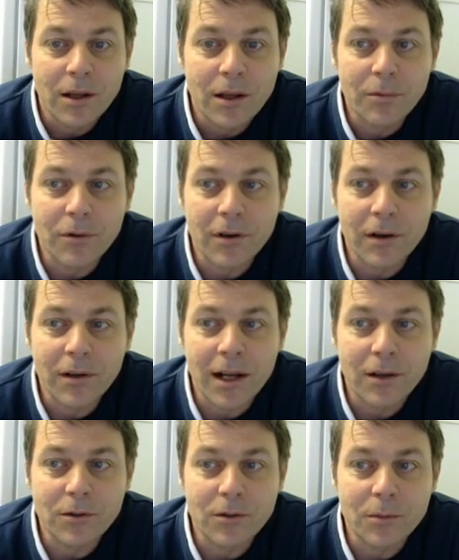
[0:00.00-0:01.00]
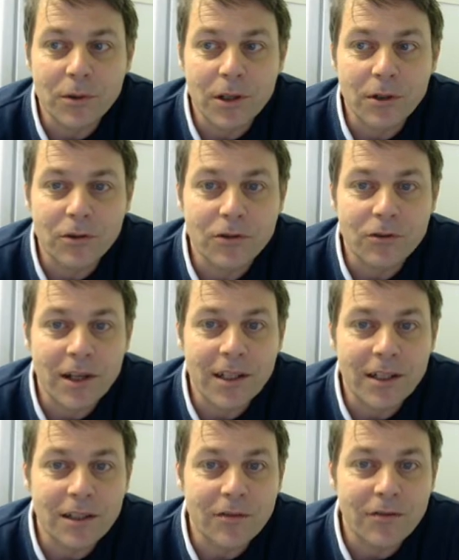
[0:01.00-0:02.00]
the program counter will go
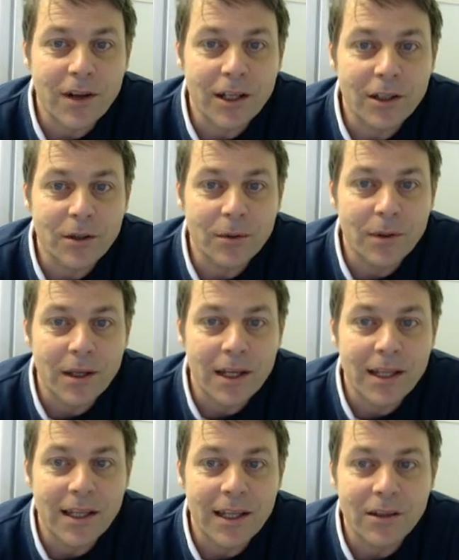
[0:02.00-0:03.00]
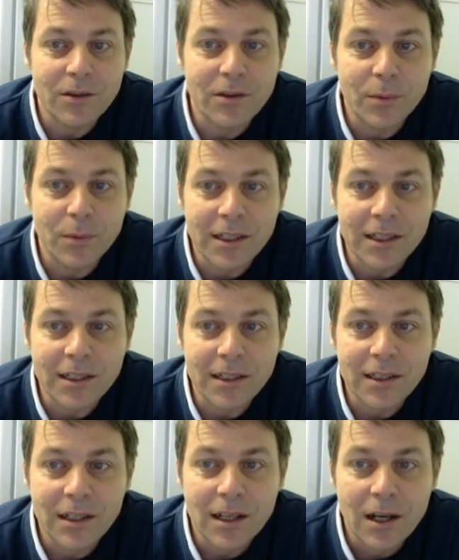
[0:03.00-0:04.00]
straight to the value in these
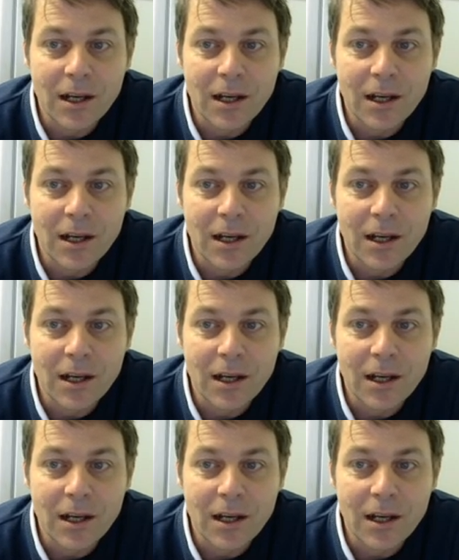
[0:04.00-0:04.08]
switches,